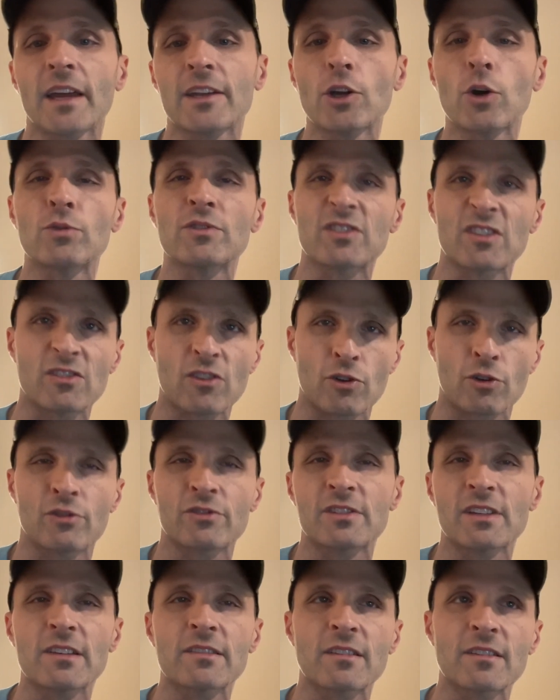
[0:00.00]
I know it's his
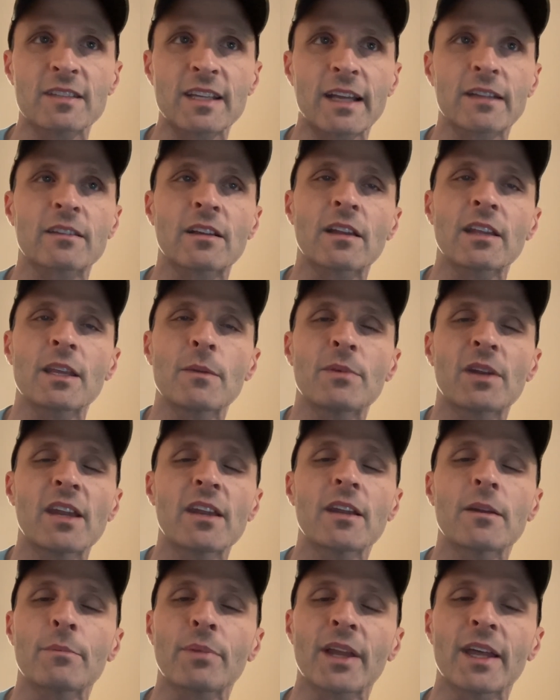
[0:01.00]
third season technically, but he
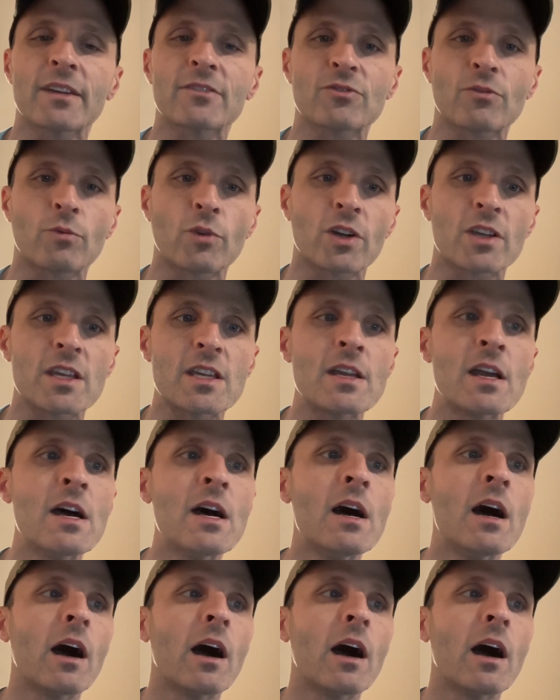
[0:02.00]
didn't play as a rookie.